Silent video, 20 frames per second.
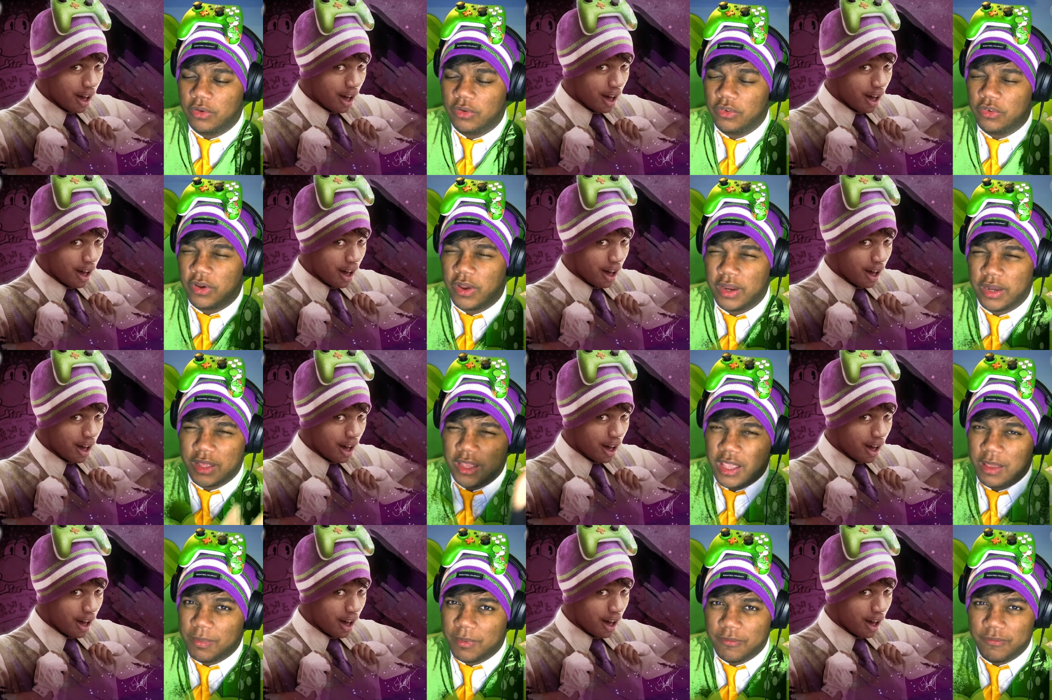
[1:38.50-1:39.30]
Speaker 1: trying to
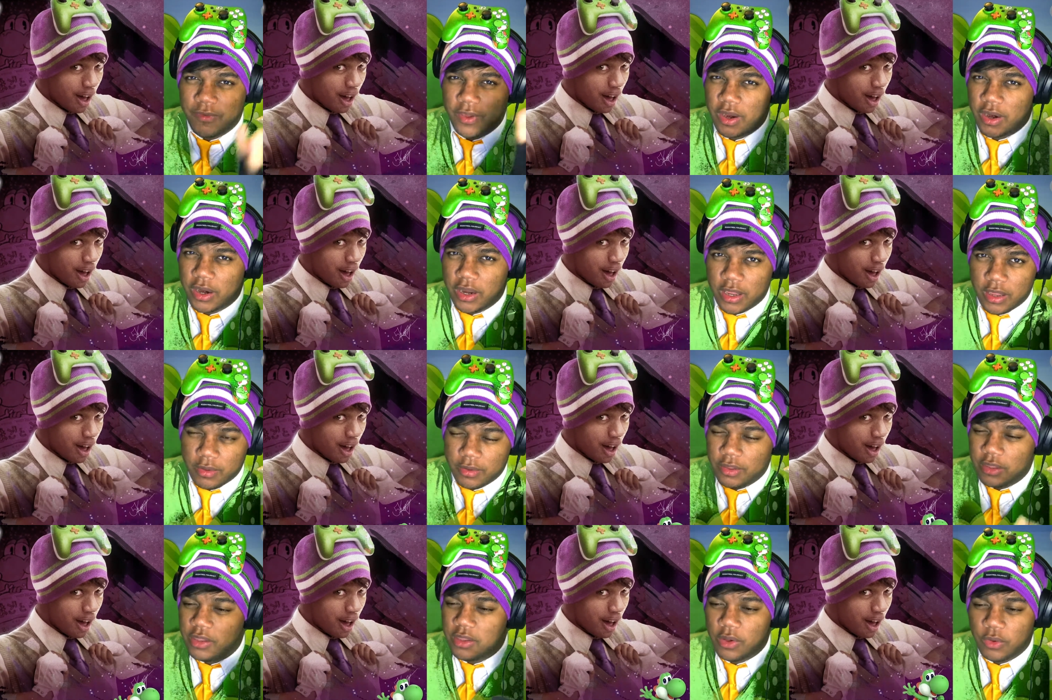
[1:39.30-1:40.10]
keep it very
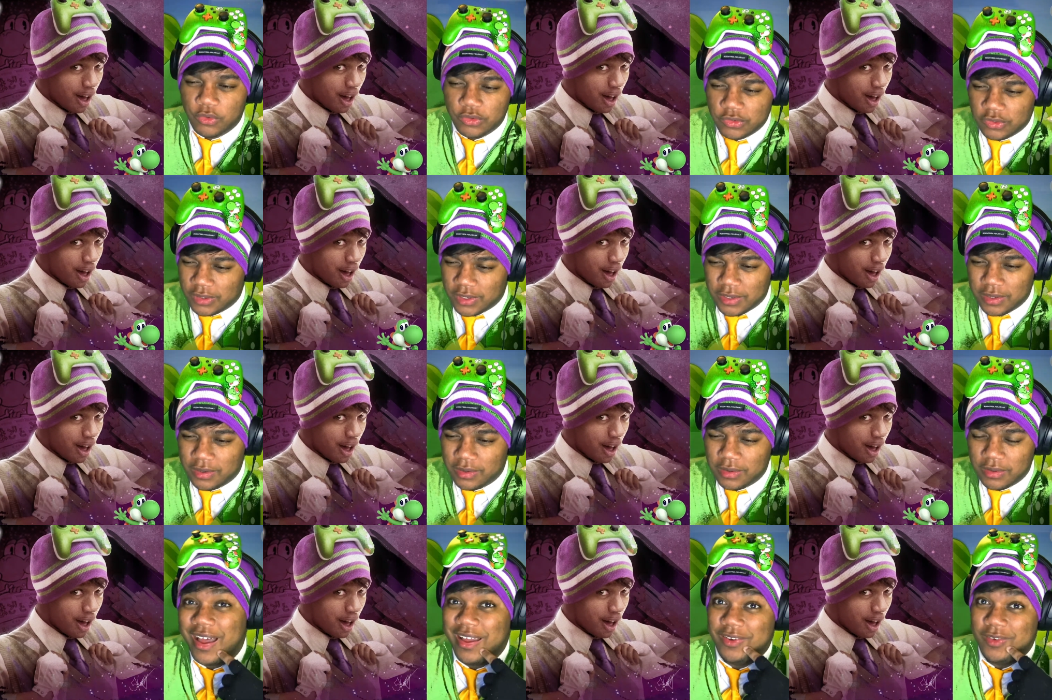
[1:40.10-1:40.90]
Yoshi.
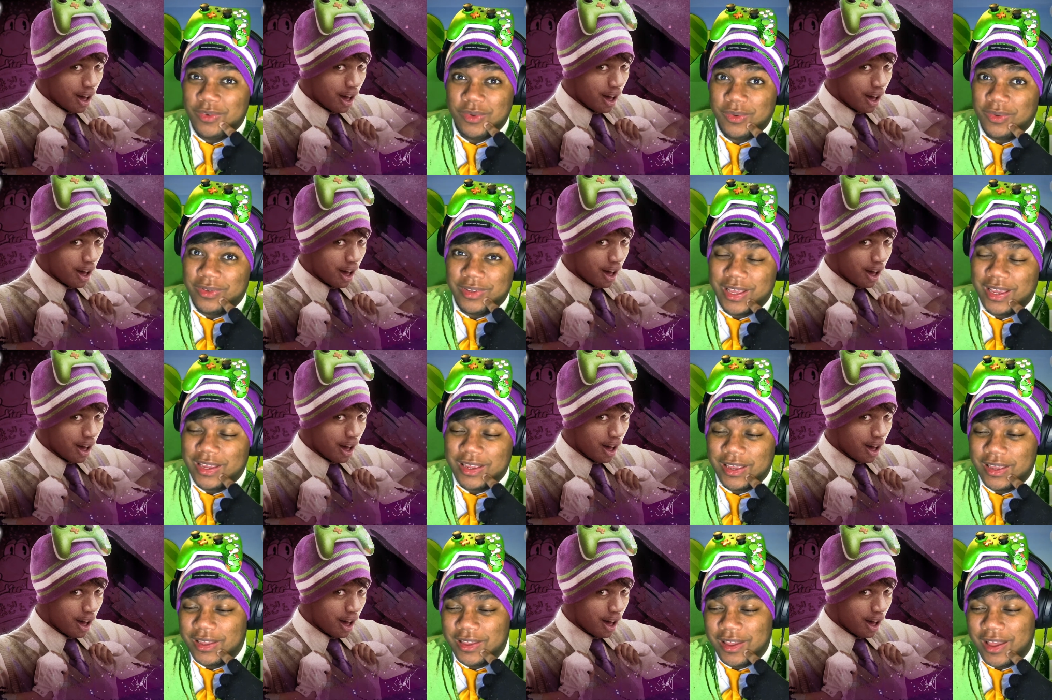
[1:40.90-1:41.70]
I don't like
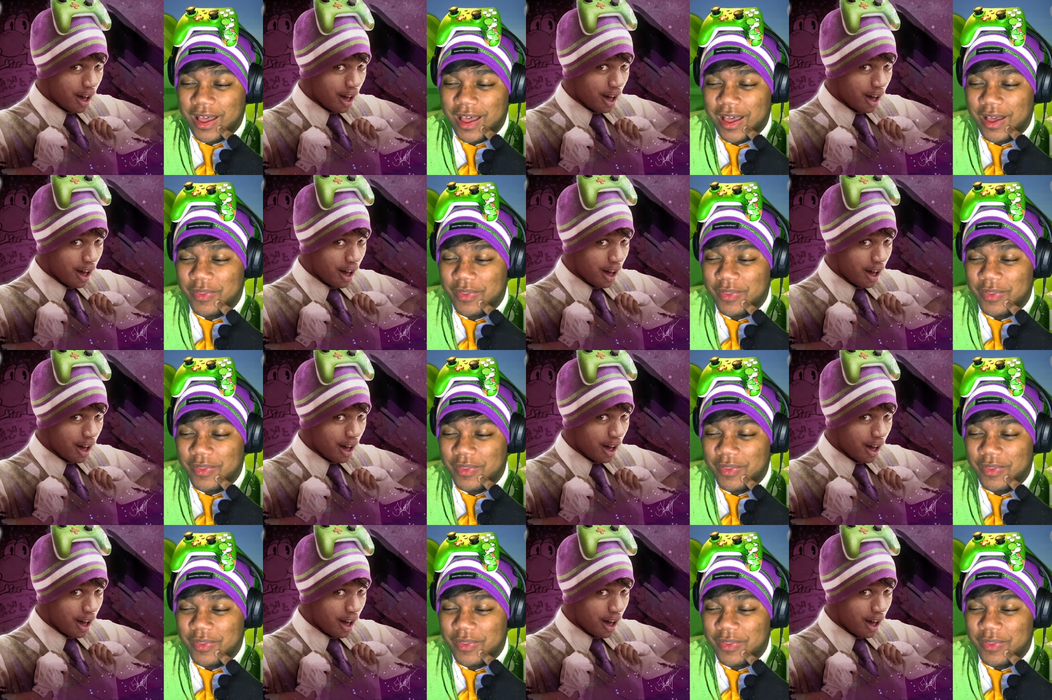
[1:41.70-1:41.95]
it.